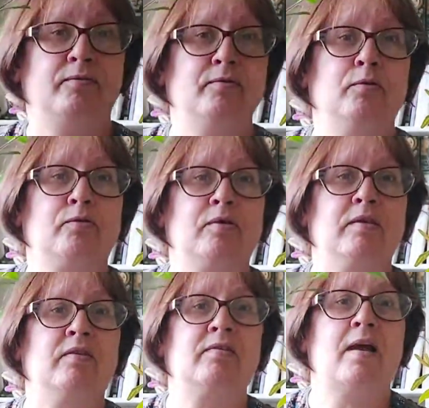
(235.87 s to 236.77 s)
you'll
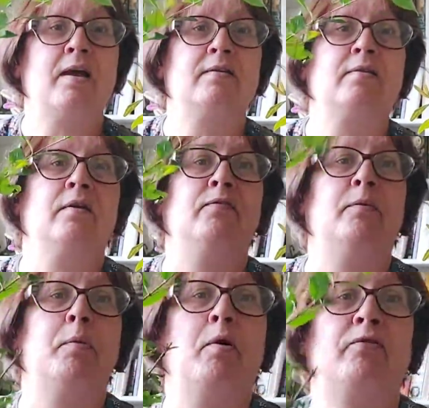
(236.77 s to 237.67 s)
see the size of the
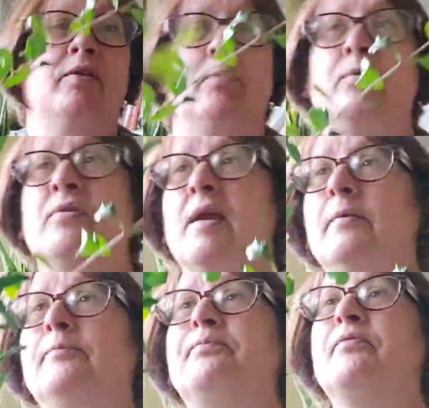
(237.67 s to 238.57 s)
pot it was in.